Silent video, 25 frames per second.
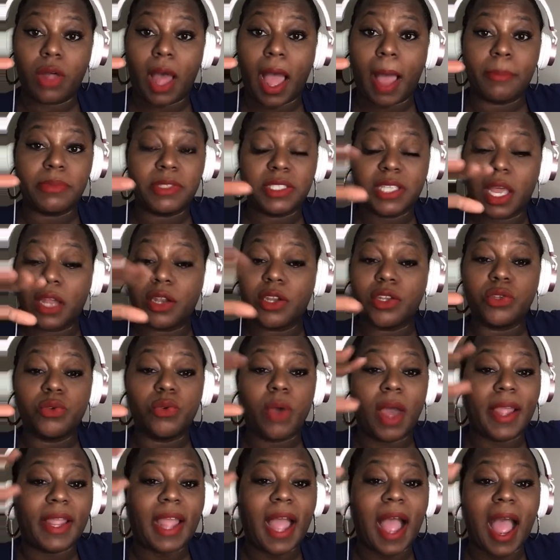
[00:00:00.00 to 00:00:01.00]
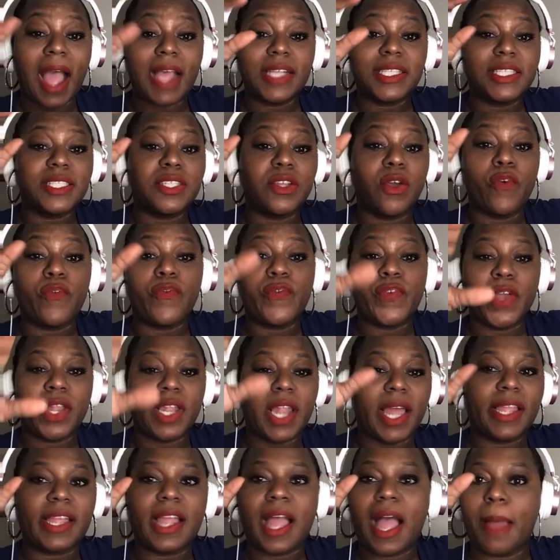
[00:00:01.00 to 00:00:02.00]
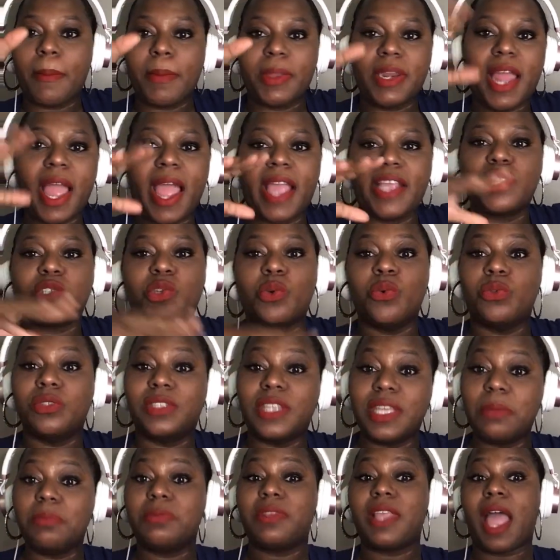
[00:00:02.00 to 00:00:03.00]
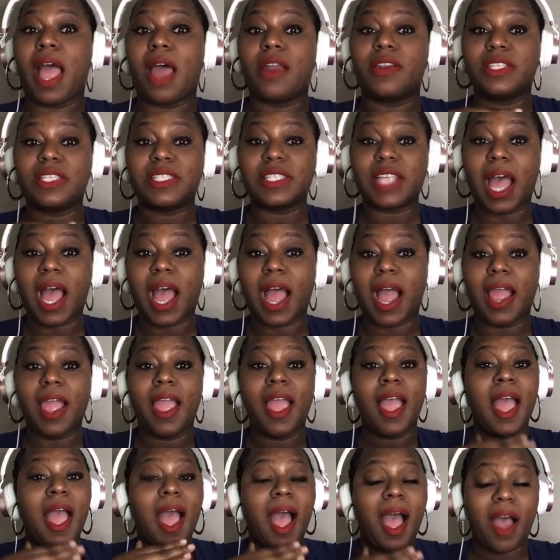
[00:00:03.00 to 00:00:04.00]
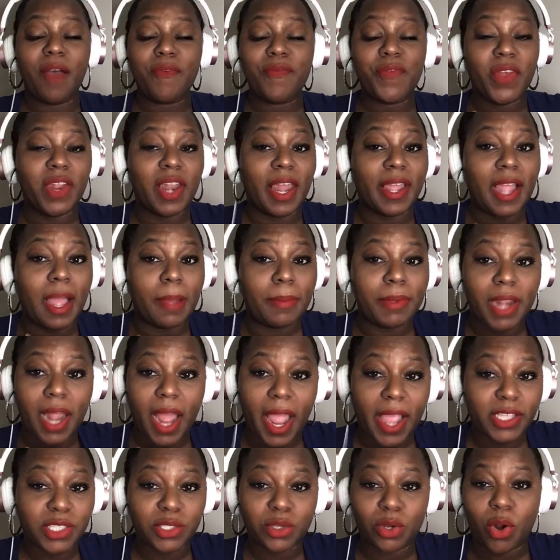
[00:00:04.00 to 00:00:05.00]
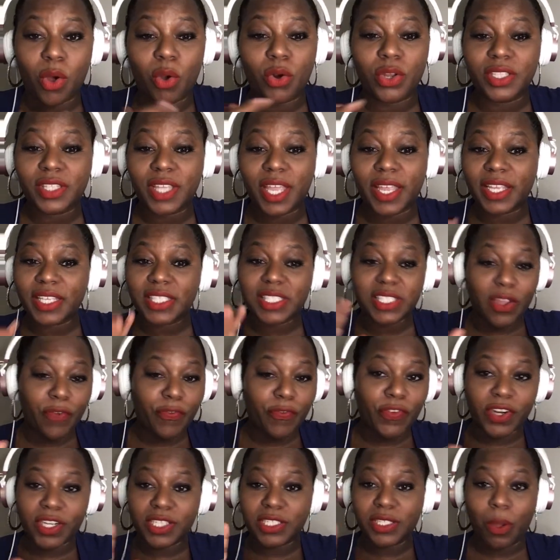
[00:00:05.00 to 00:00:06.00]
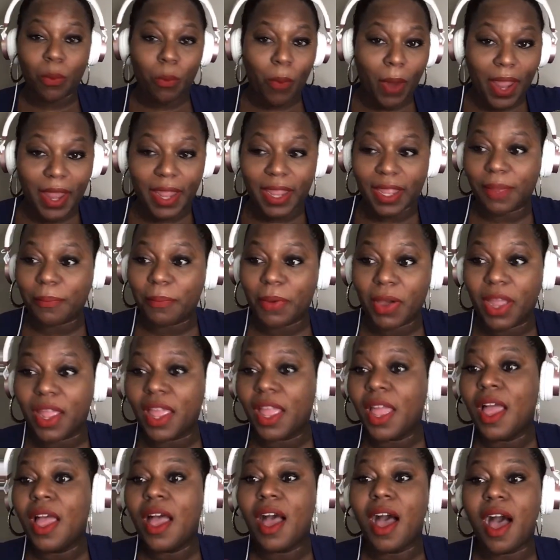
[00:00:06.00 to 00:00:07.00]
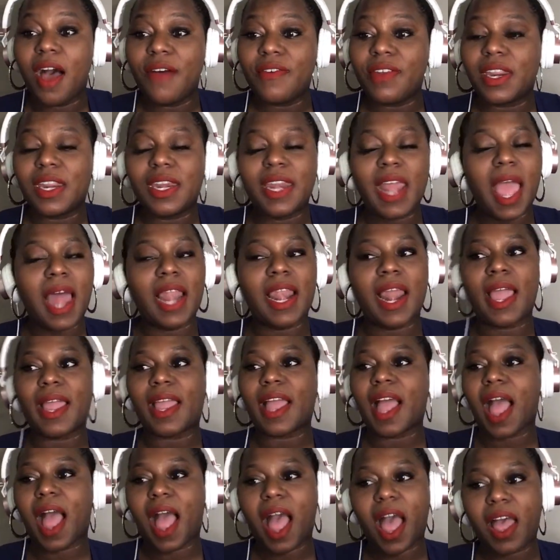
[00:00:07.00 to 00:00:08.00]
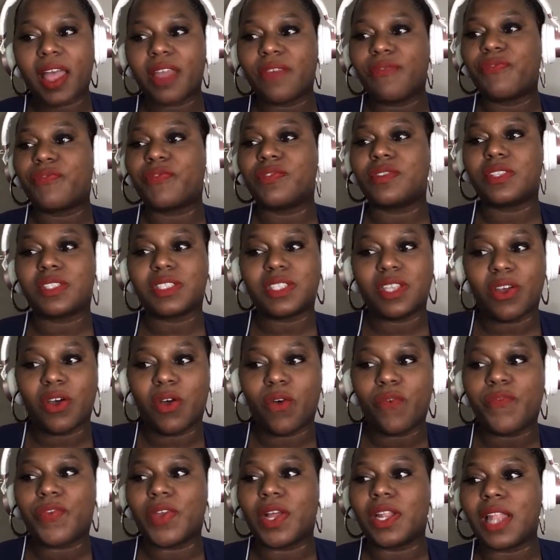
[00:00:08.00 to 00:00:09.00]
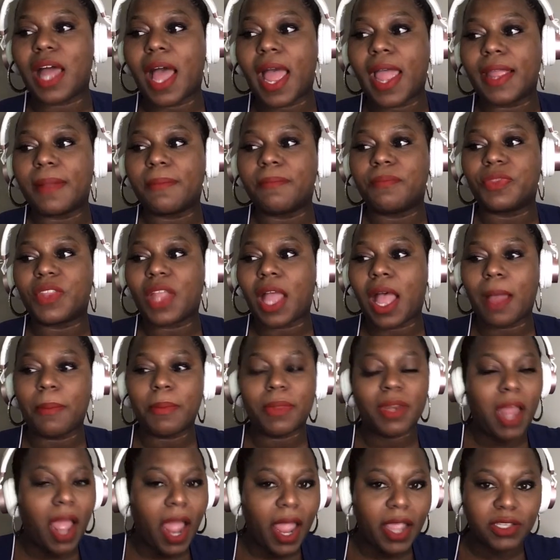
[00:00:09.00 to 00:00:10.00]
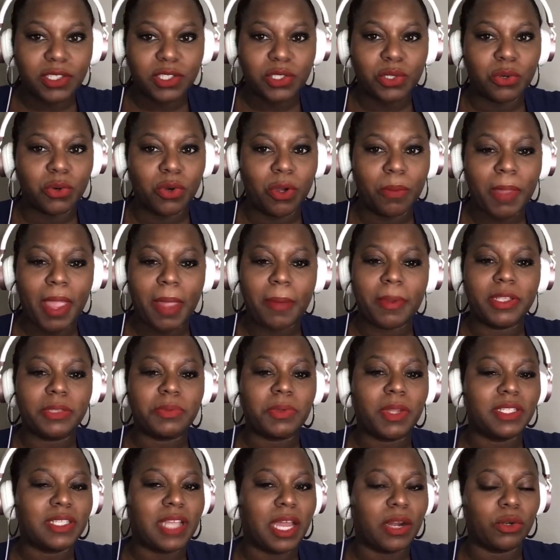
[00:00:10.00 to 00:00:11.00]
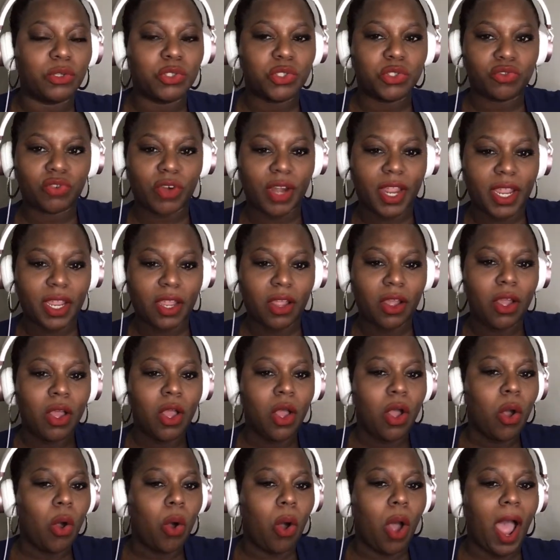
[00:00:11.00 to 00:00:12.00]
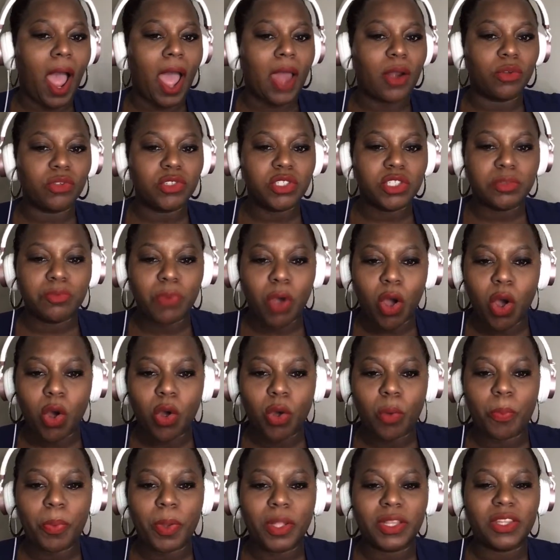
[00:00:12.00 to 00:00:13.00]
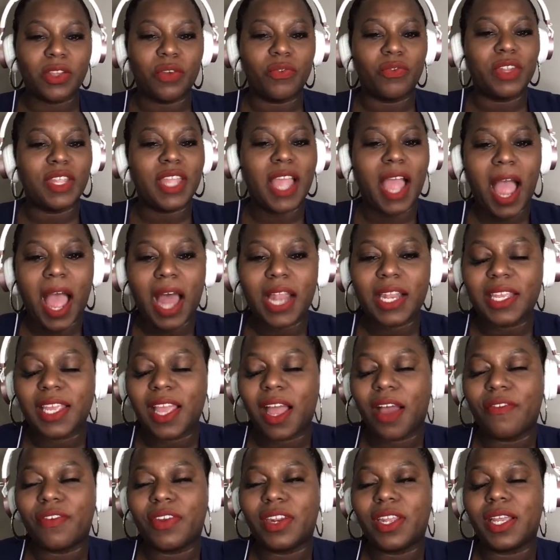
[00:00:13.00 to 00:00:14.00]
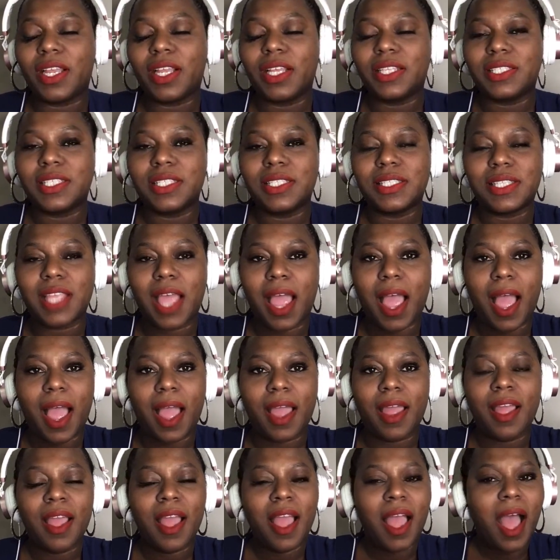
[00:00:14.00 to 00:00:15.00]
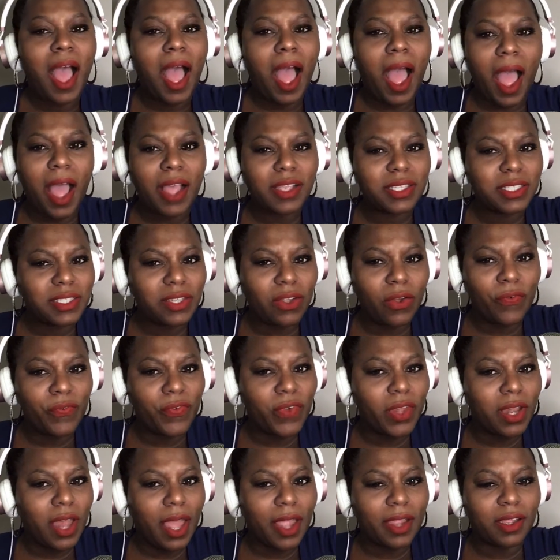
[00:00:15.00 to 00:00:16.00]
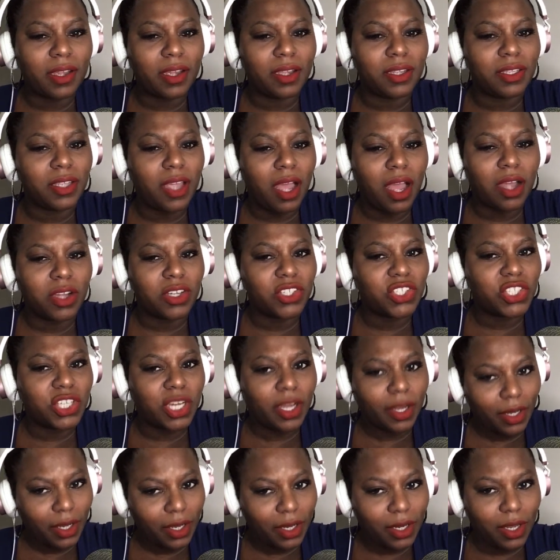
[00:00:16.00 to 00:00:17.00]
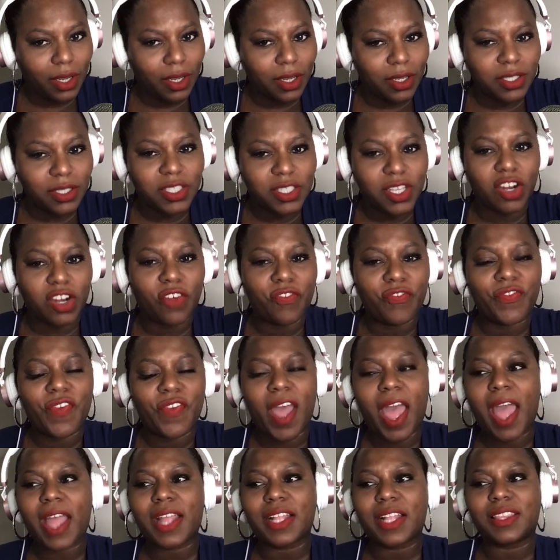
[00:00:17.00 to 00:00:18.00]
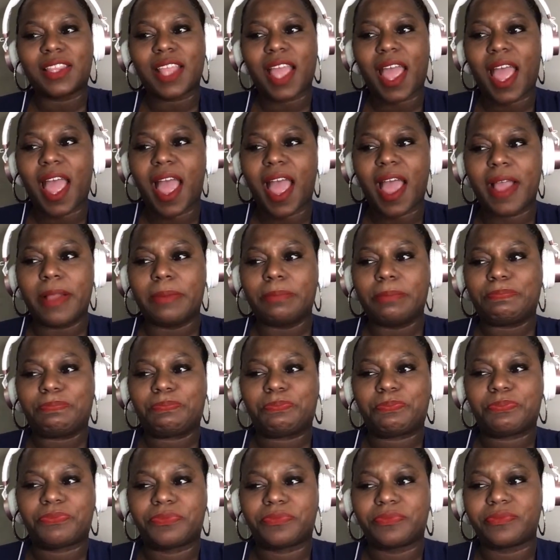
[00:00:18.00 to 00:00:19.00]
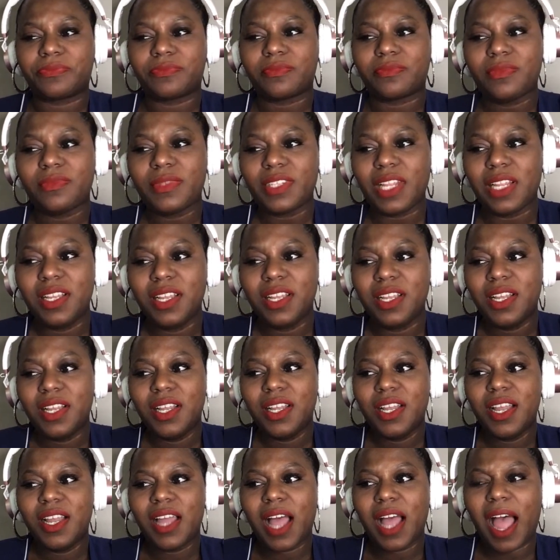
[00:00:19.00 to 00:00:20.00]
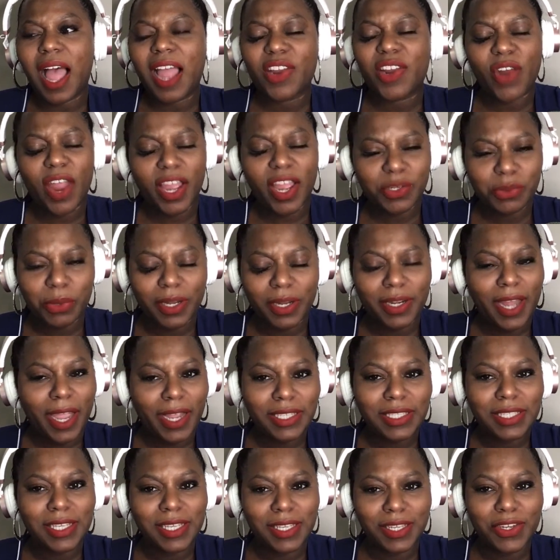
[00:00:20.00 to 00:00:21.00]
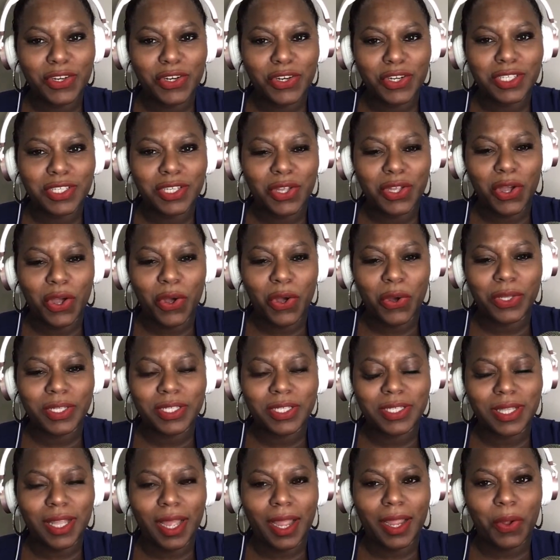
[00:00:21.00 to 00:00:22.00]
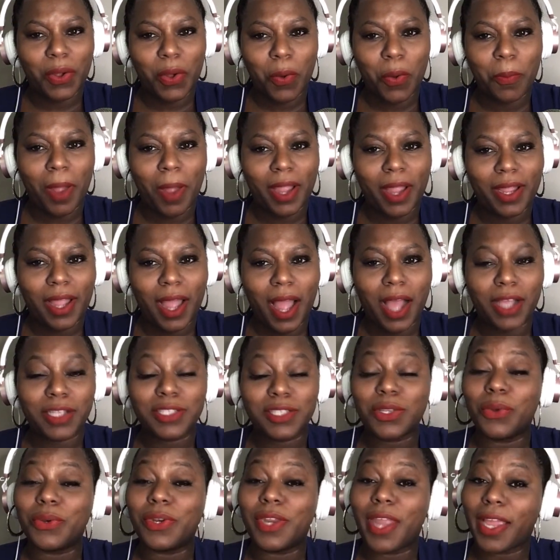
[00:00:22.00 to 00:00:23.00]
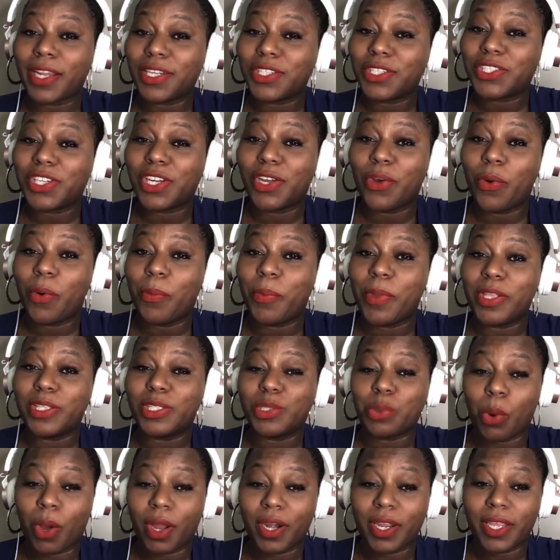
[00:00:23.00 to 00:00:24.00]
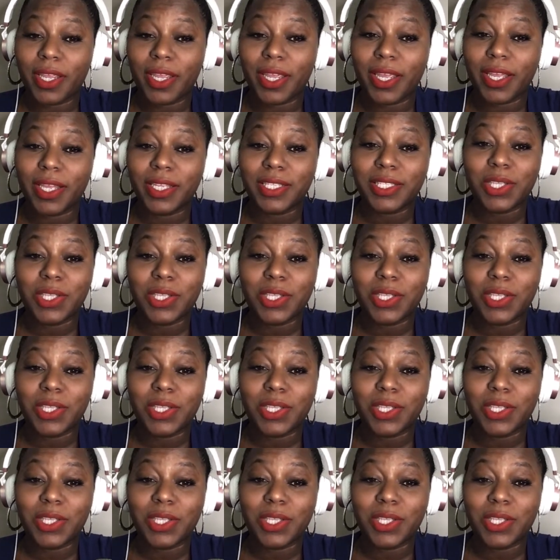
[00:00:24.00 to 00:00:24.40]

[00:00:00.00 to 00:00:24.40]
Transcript: I'm telling you, like, I still feel like I'm in high school deep down inside. I feel like I'm in high school. The only thing is different is the weight. But other than that, like, I still feel like I'm in high school. And maybe it's because I don't drink or I don't smoke. But the reality of it is that I still feel like a young chickadee. So the fact that I graduated 19 years ago is like, oh my God. So next year will be 20 years.